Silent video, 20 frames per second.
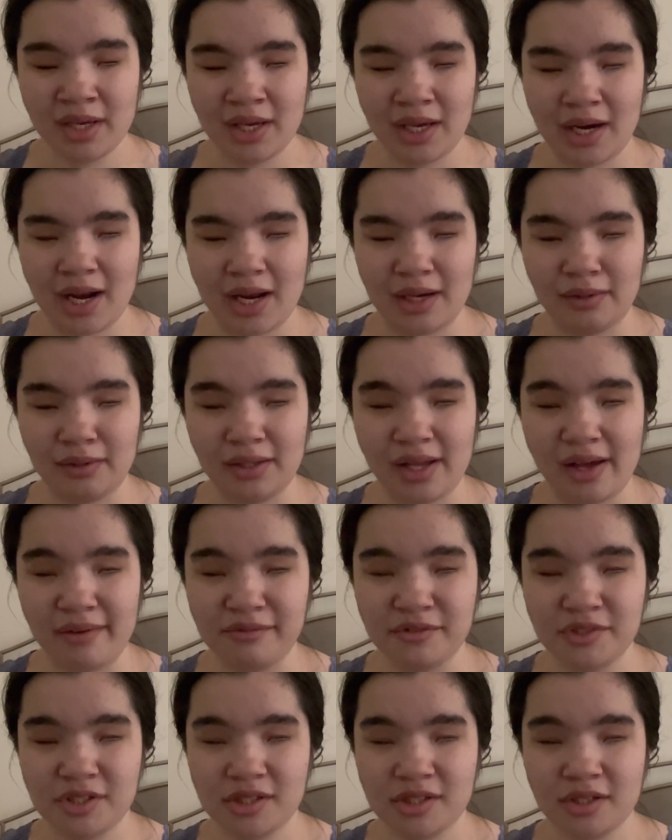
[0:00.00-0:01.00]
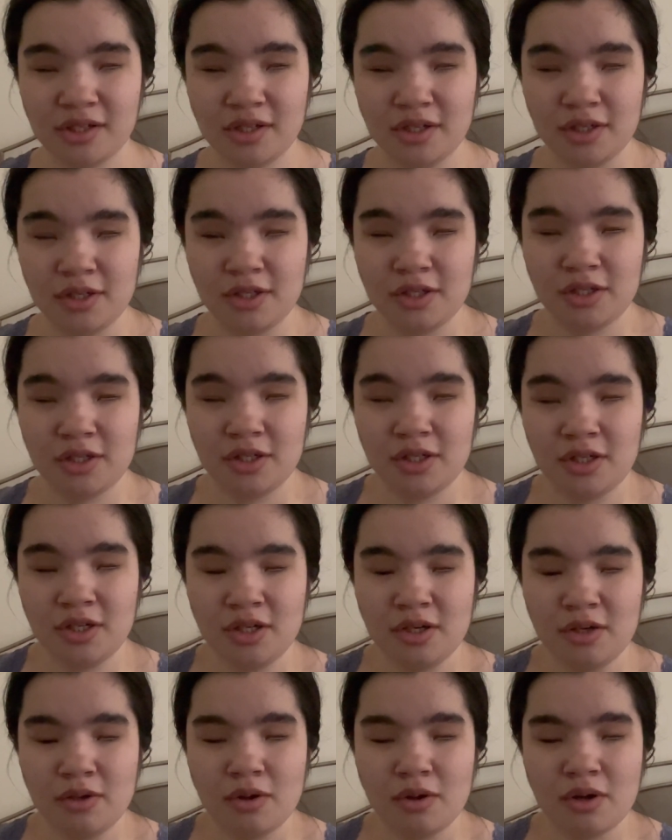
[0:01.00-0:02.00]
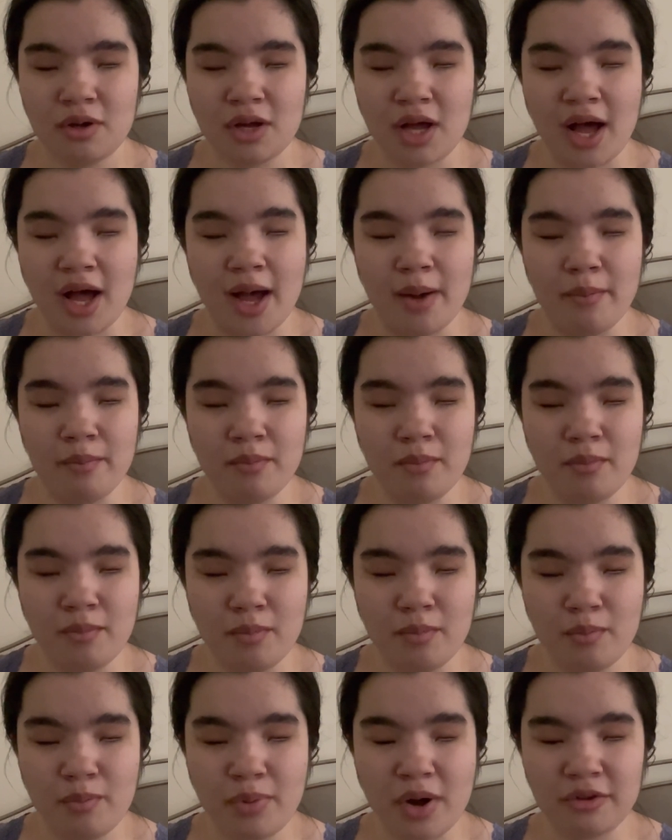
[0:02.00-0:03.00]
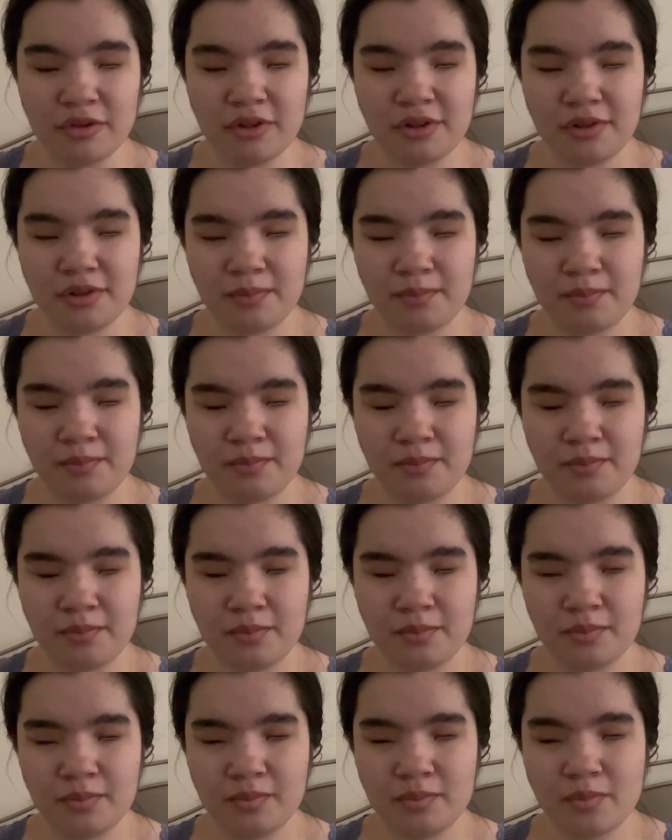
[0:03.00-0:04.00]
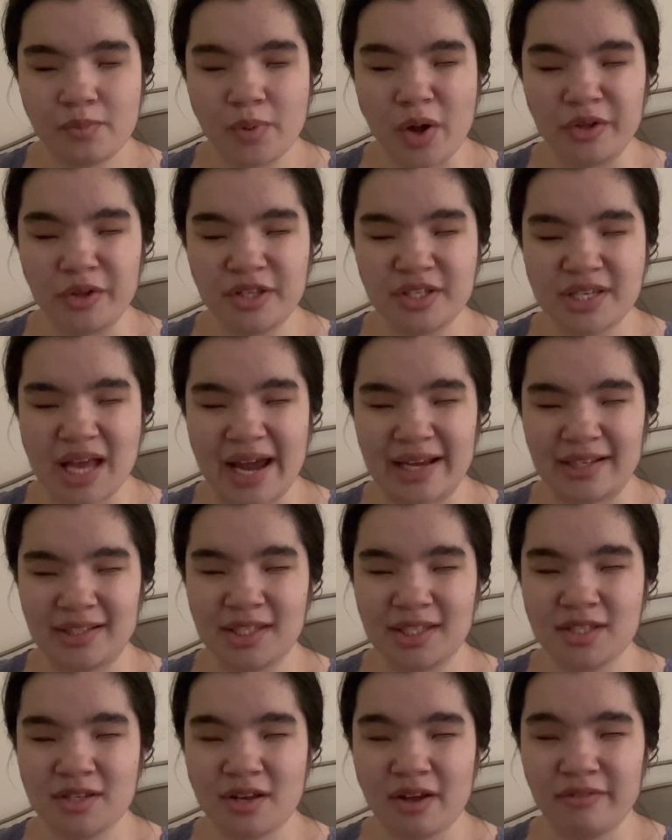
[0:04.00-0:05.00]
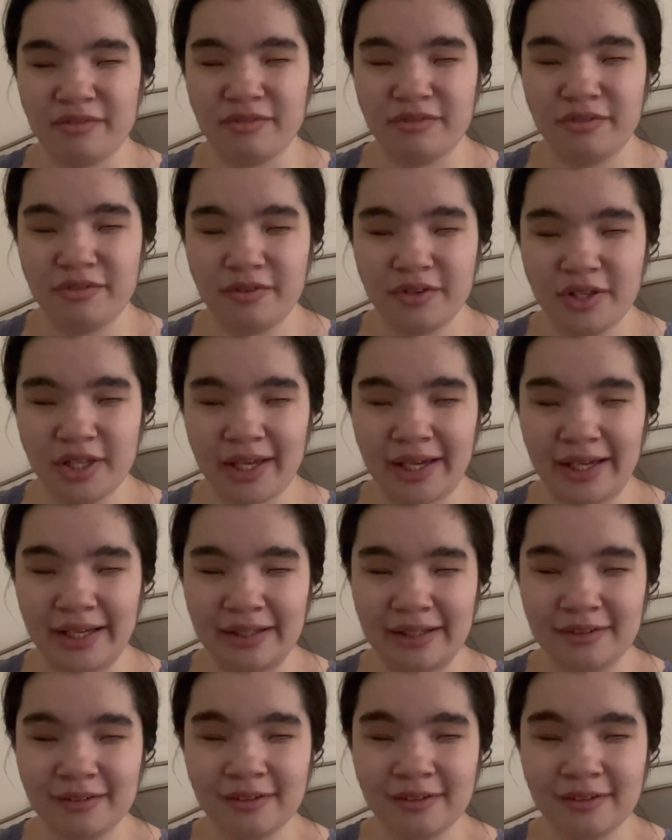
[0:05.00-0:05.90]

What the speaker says: And I loved both sides of the